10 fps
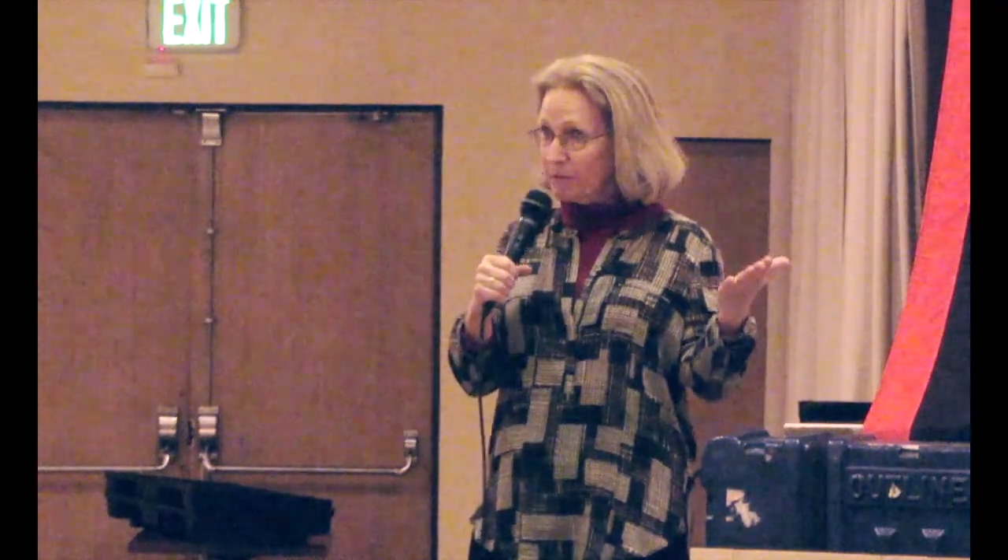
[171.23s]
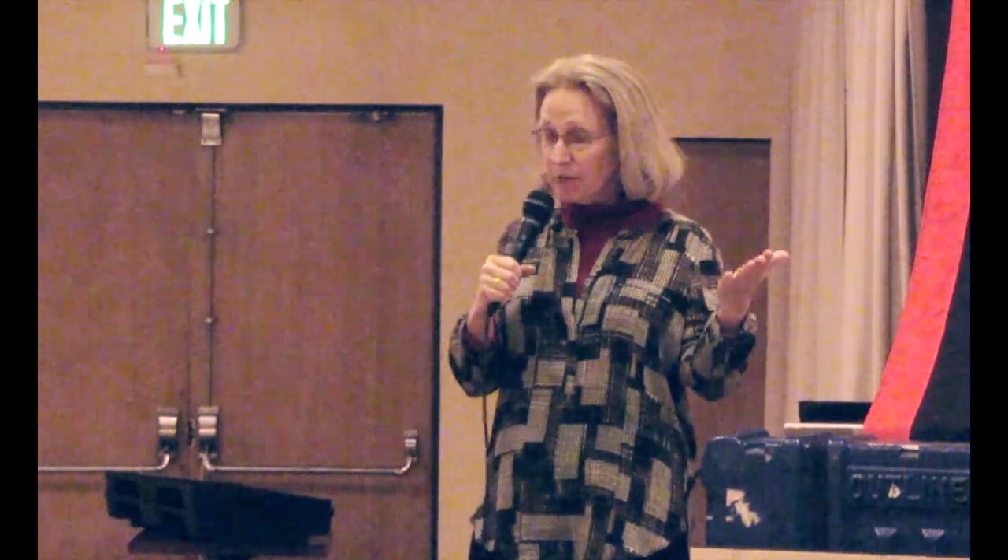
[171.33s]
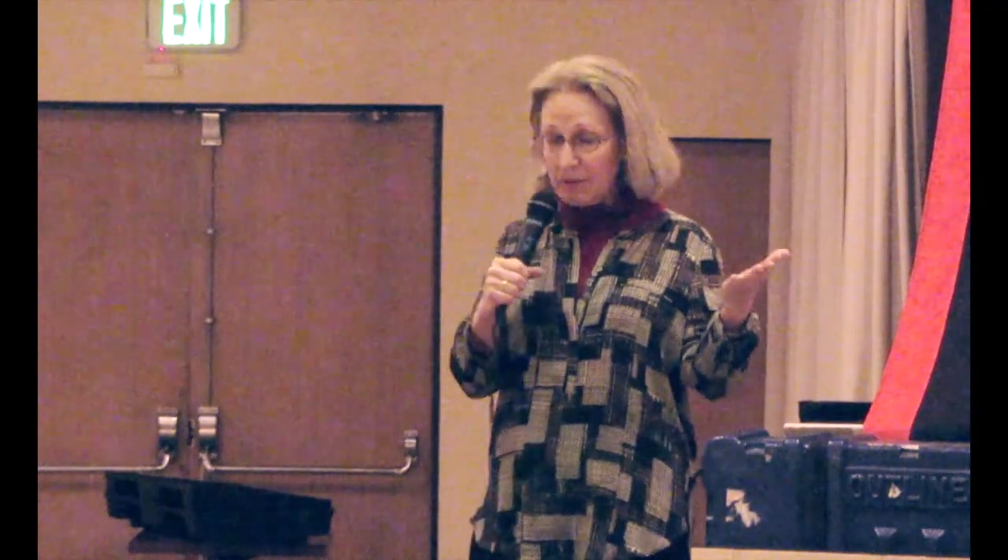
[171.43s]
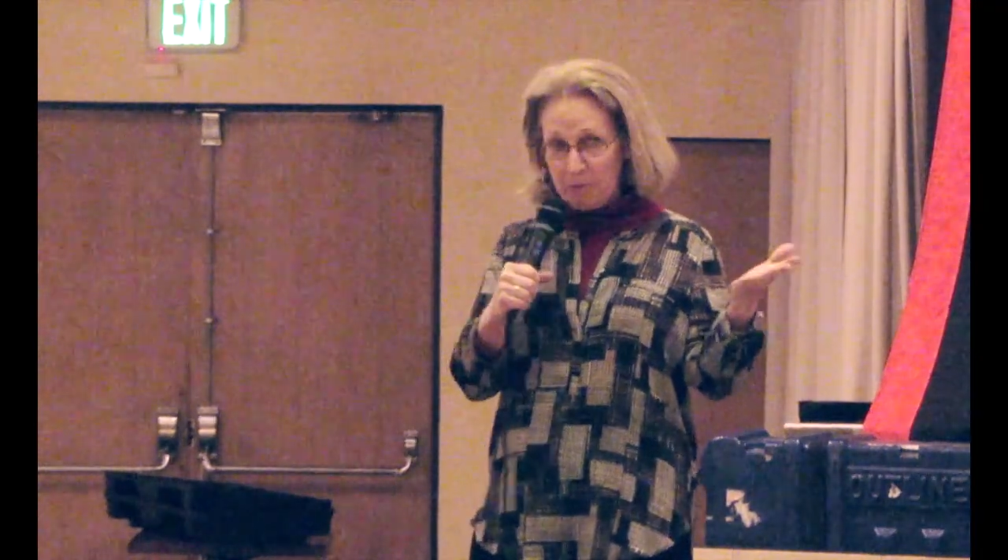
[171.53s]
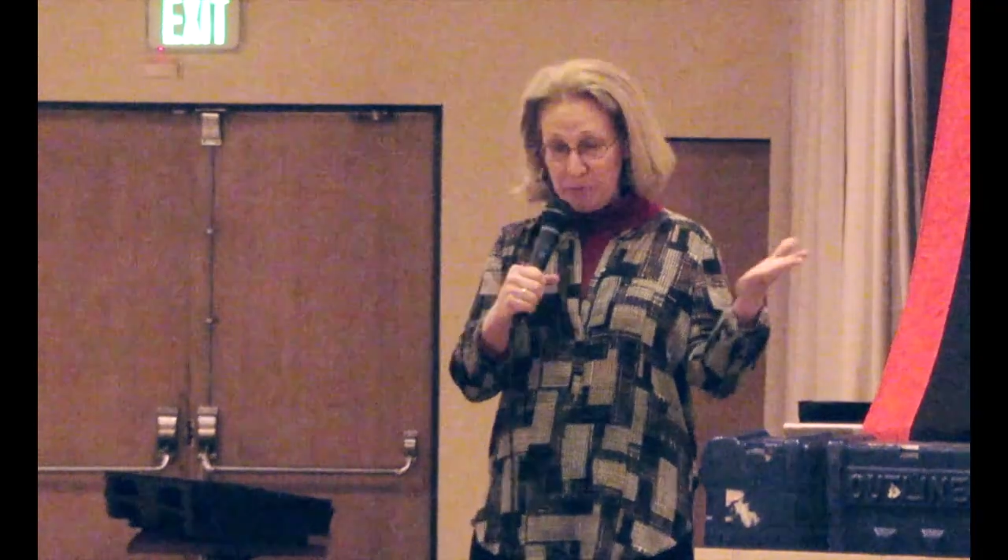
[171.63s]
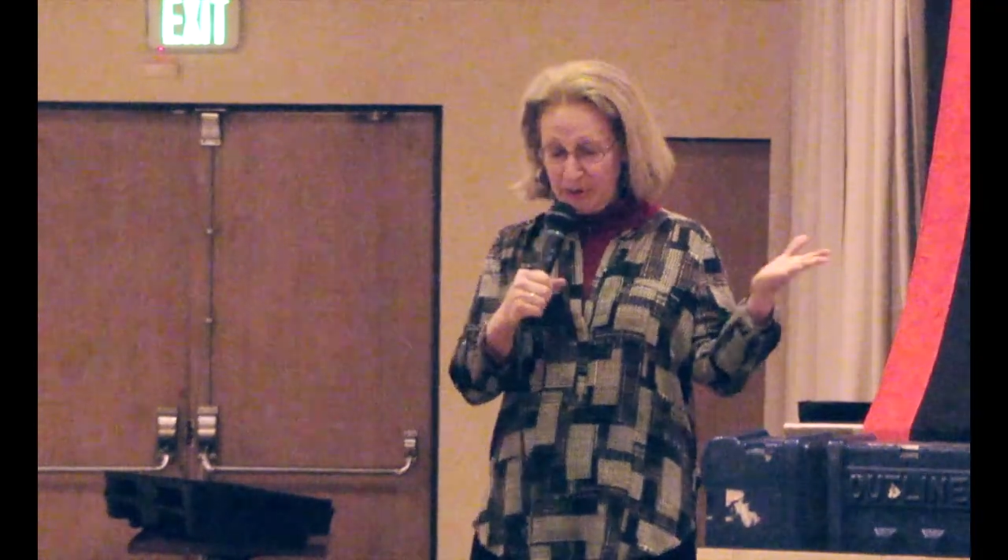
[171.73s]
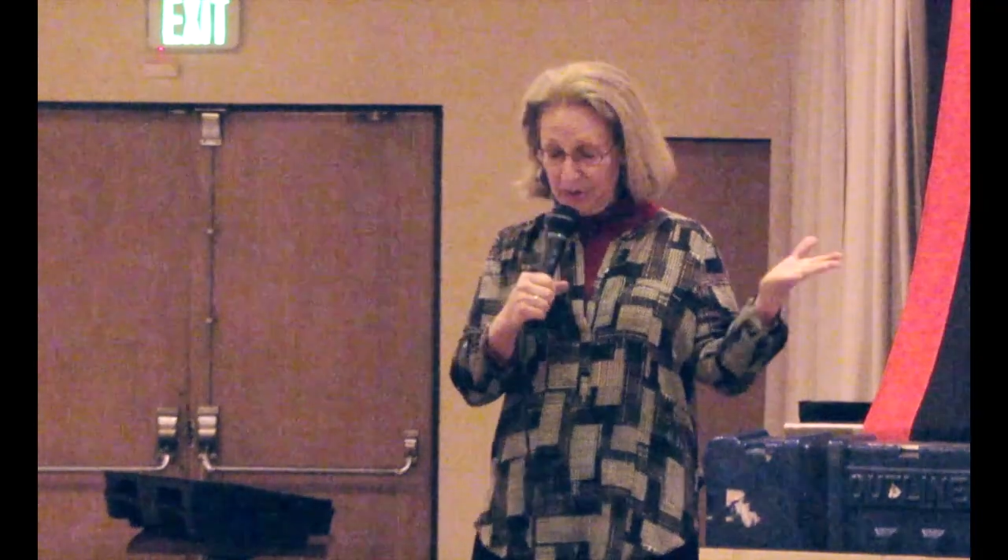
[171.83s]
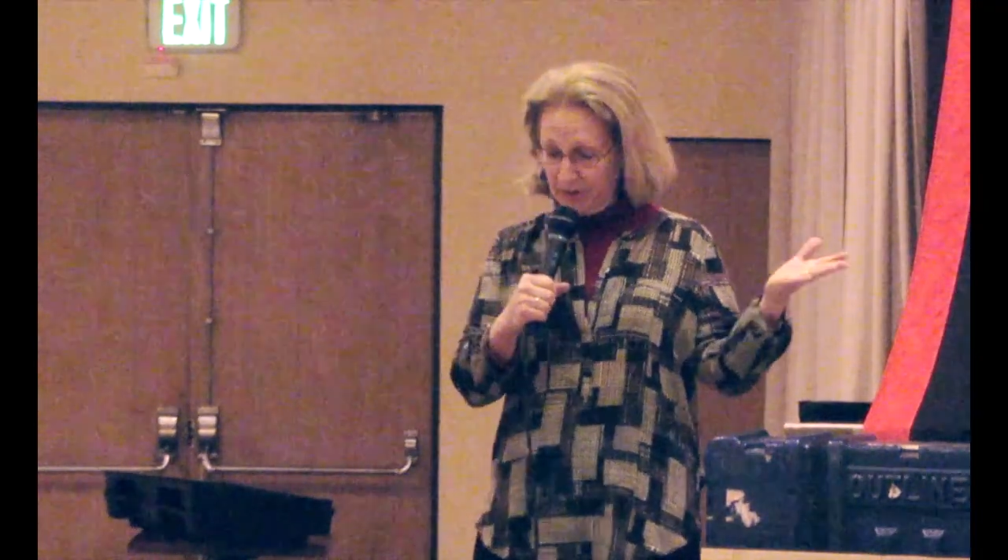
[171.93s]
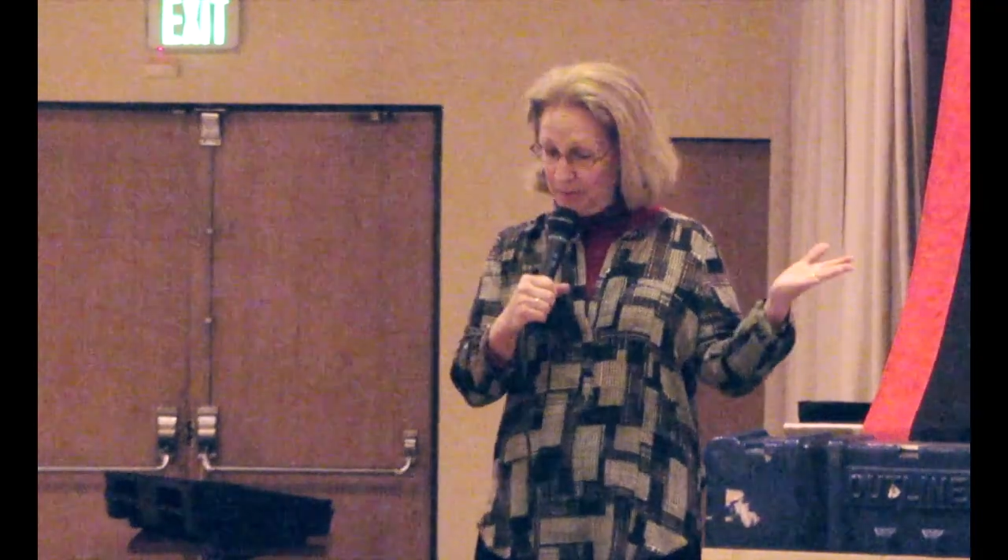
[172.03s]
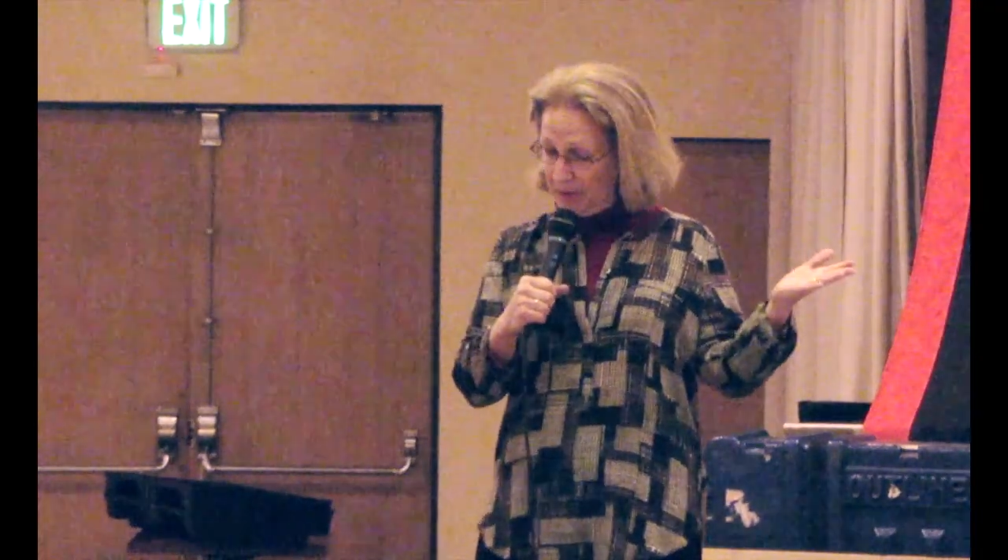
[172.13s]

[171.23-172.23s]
of Native American